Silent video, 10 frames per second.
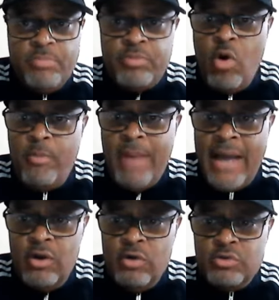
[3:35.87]

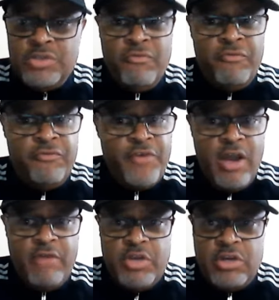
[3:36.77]
Probios,
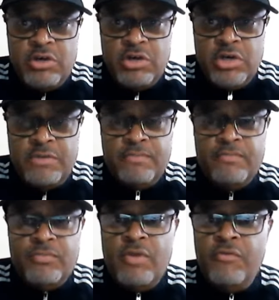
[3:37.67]
very good,
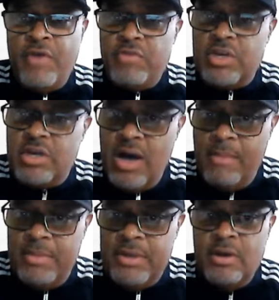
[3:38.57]
very
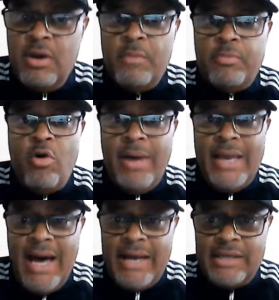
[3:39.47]
common
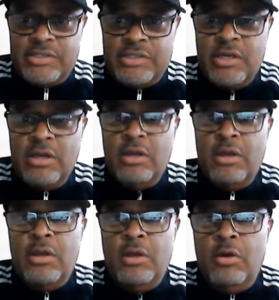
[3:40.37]
probiotics.
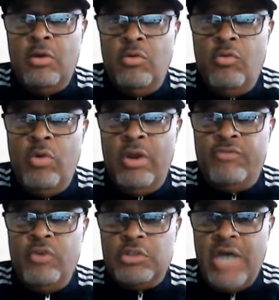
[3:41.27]
One
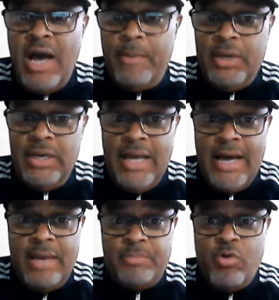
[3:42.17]
of your top of the
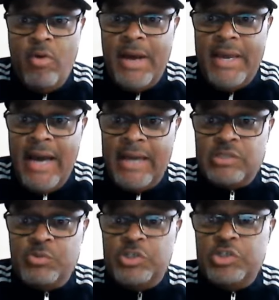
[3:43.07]
line
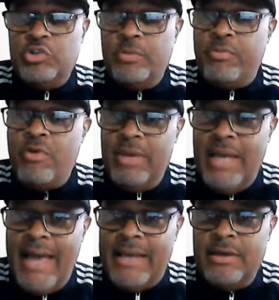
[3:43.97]
probiotics, which is your
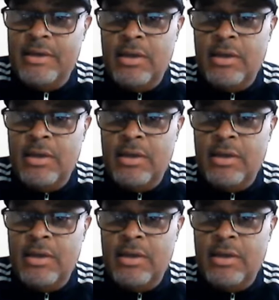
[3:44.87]
Primalac.